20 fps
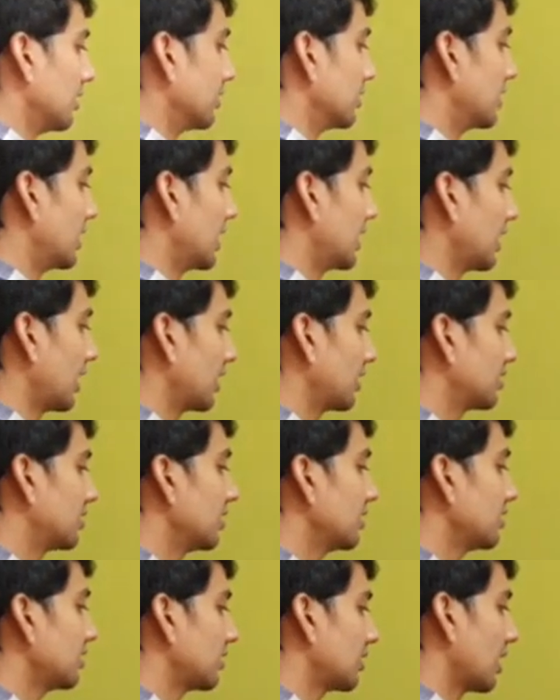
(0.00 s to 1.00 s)
there
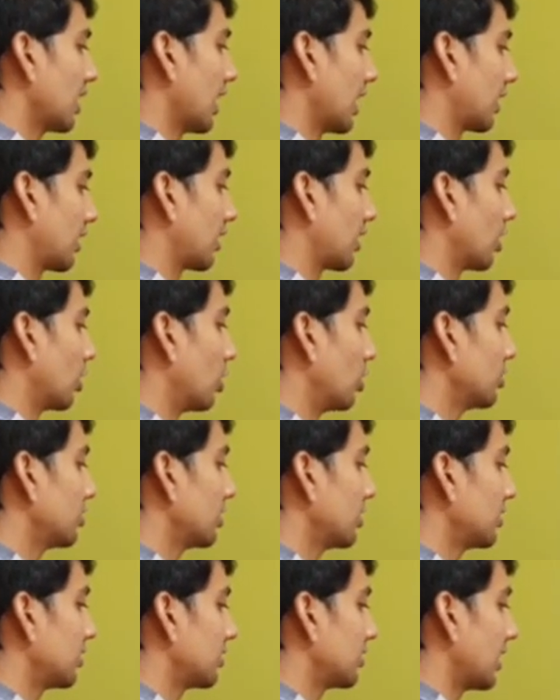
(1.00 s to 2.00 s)
exists a
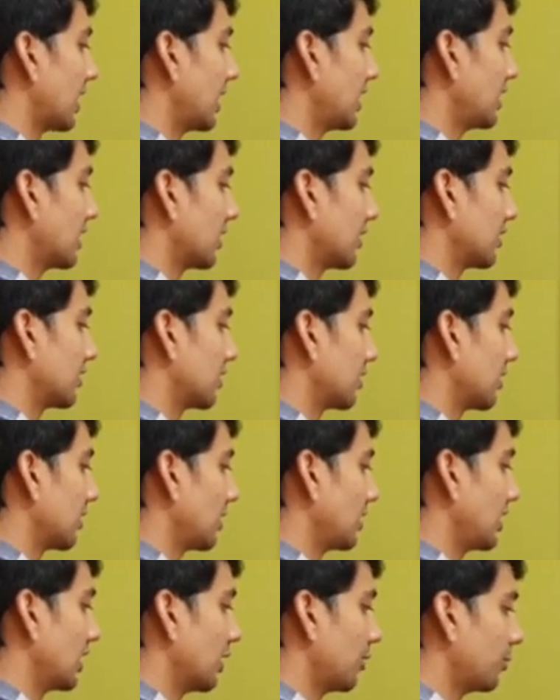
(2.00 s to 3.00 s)
closed set
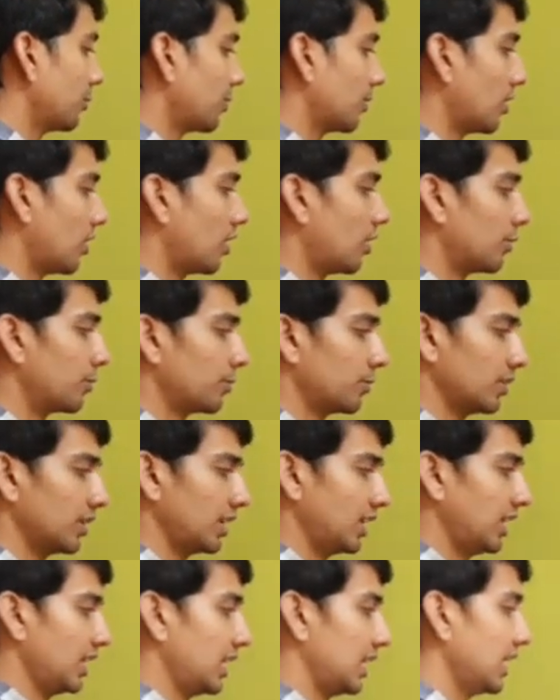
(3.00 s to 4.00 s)
f of
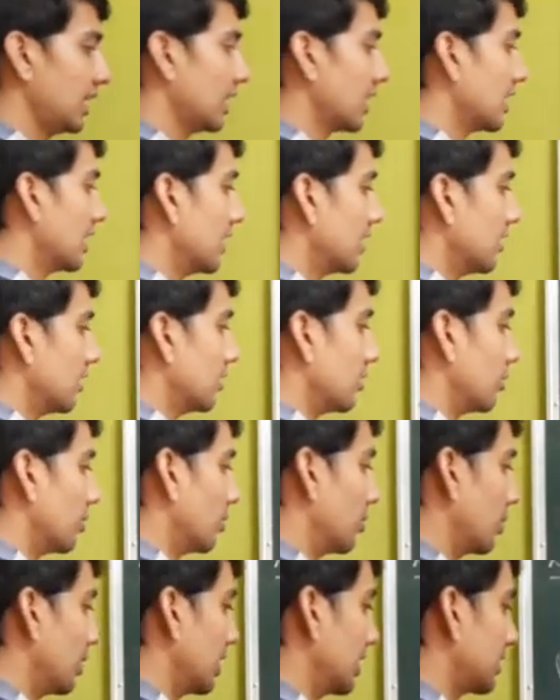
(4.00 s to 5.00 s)
E
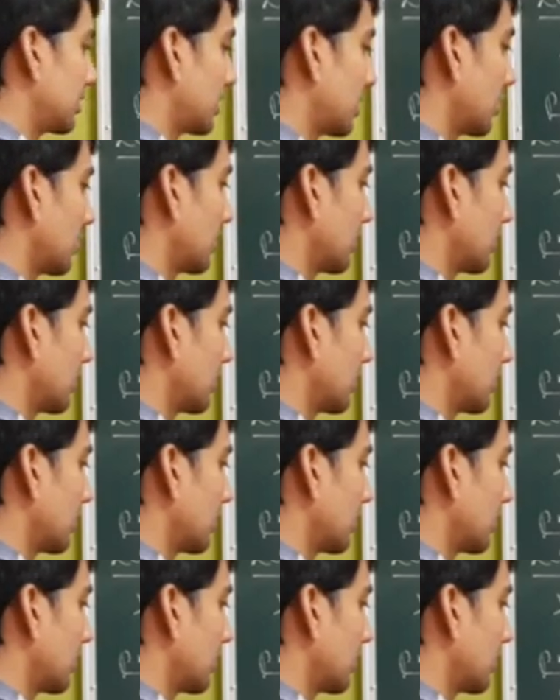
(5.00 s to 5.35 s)
with